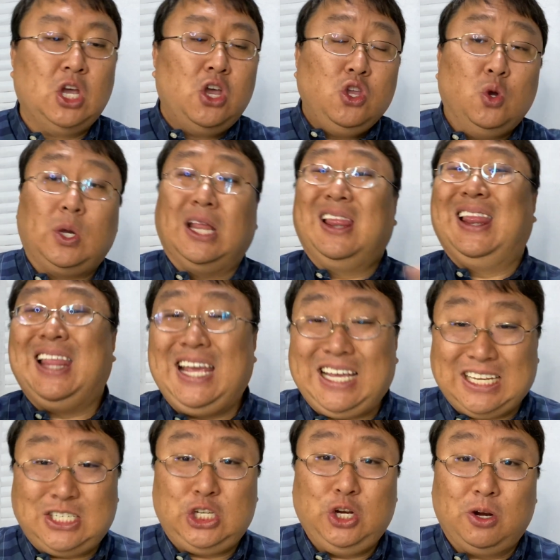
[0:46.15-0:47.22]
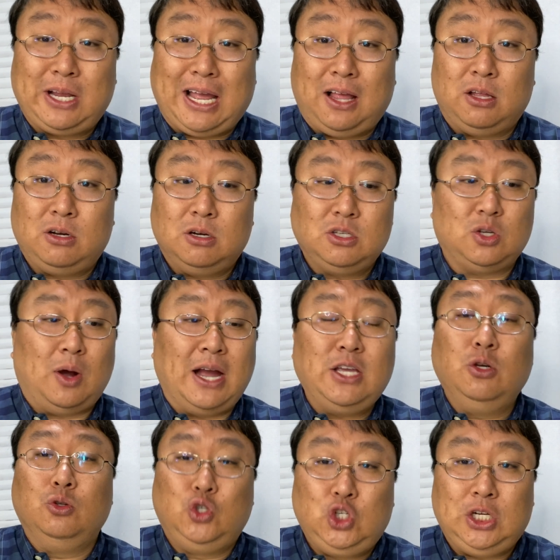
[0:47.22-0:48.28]
You can link it to your calendar. So I
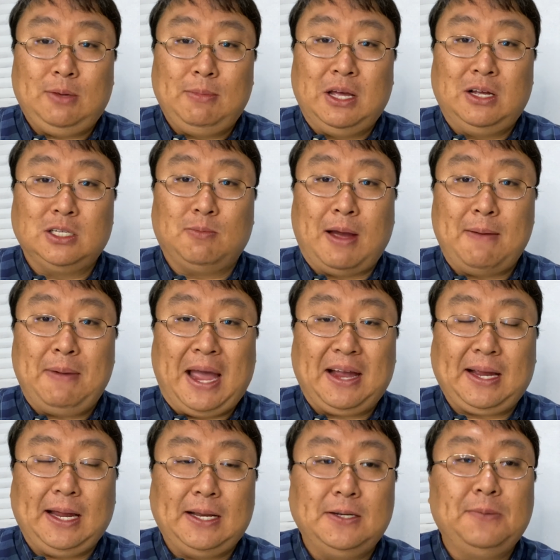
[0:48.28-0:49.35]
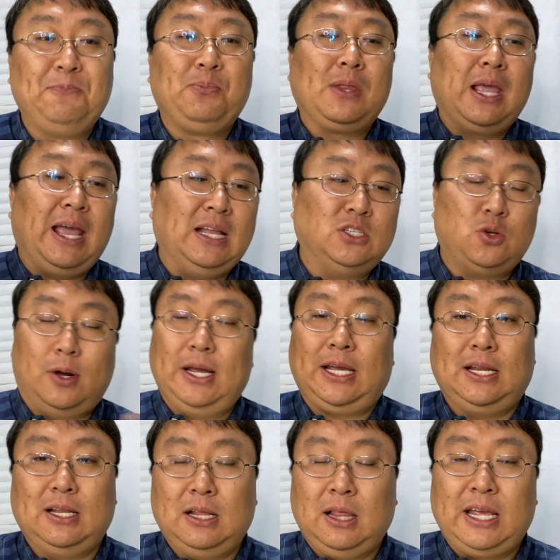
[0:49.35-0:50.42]
use Gmail as my back end, and so I
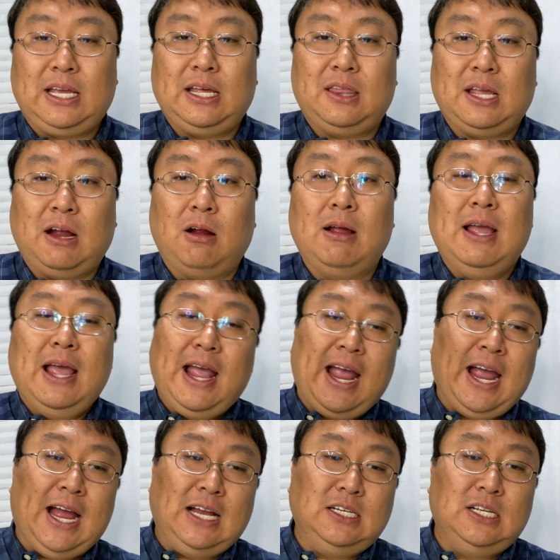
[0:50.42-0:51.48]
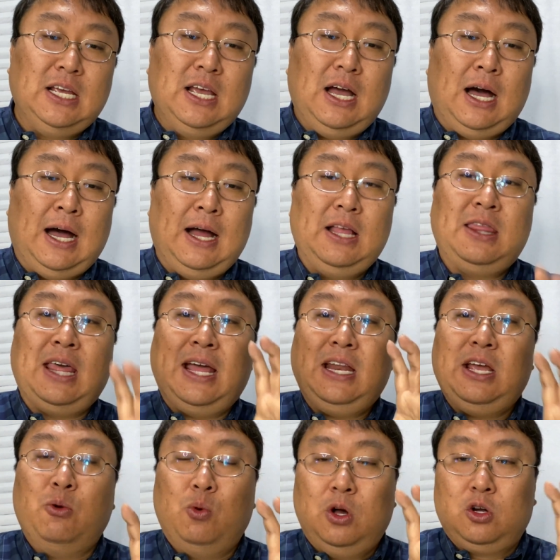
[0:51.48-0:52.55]
can link it there, and then
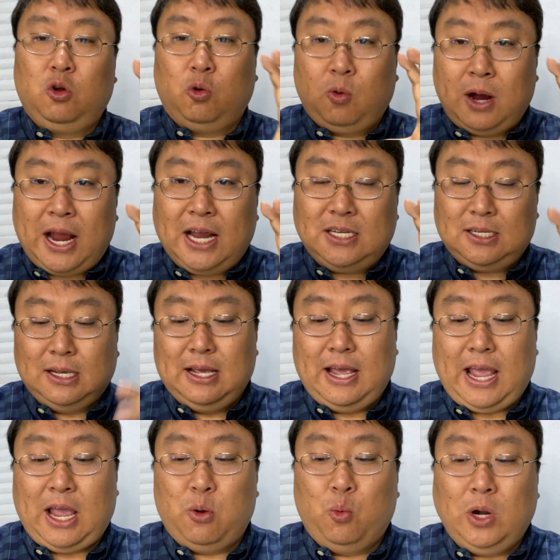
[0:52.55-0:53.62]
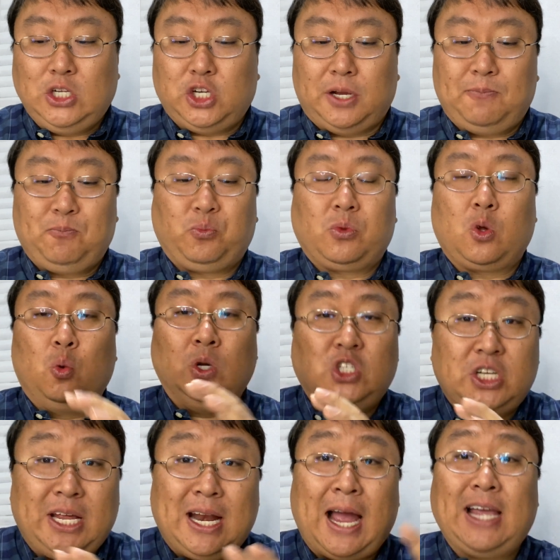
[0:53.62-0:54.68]
it will create a widget, which
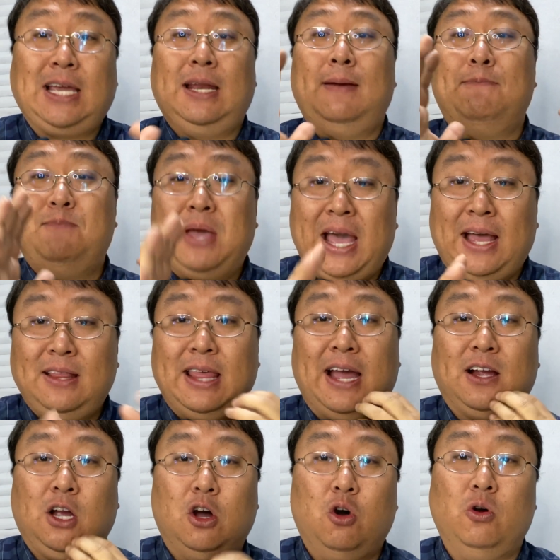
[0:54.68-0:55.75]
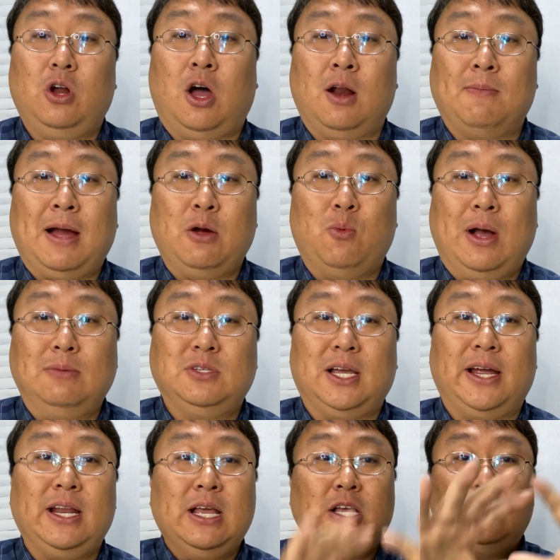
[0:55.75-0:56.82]
then I can embed that code on my
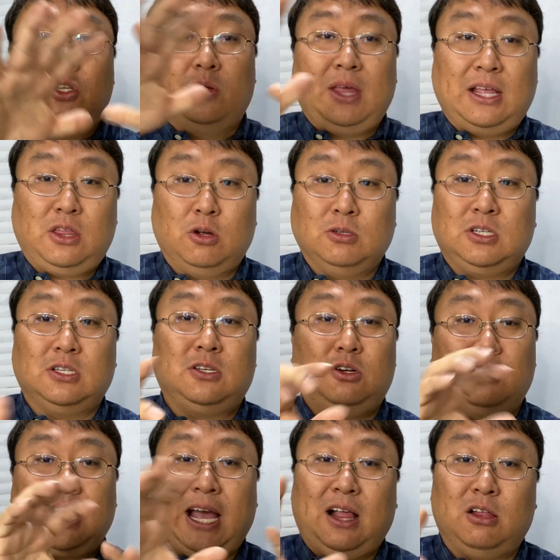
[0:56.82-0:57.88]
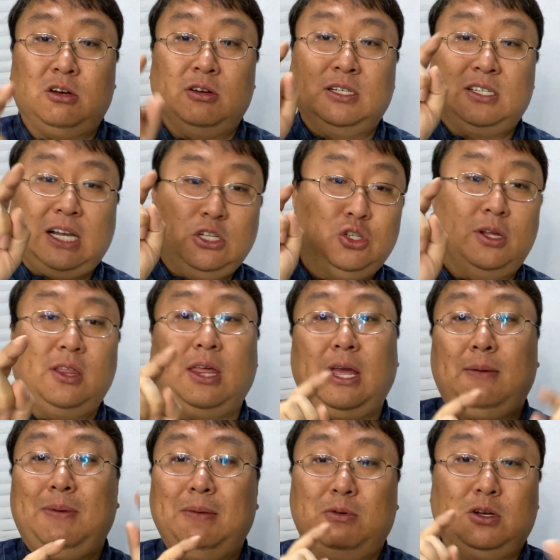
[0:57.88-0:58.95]
website so that there's this little calendaring scheduling thing.
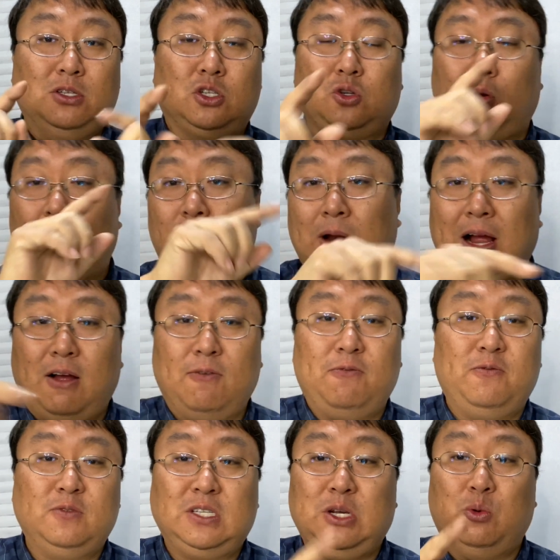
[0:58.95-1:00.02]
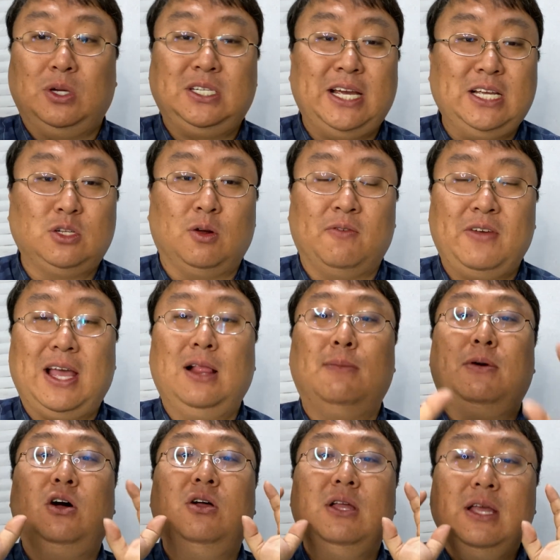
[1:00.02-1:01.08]
People can scroll around, see what days are
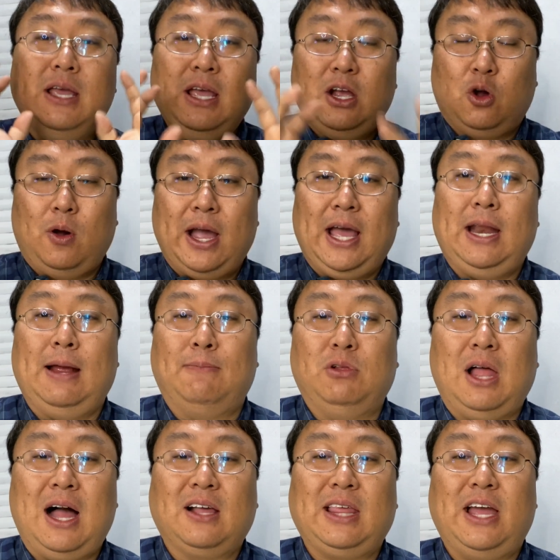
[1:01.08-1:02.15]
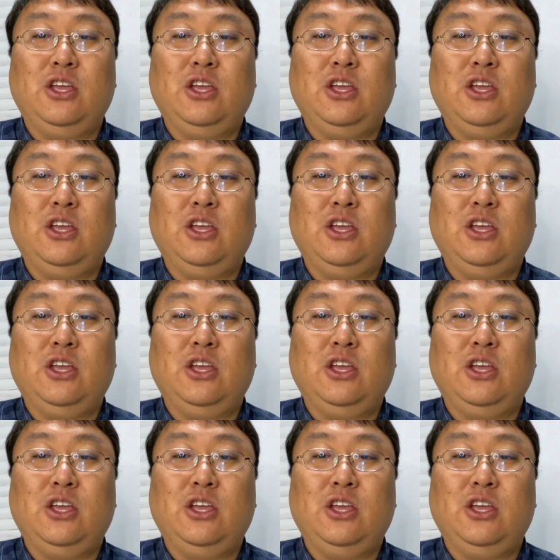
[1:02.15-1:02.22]
available, go ahead and block that.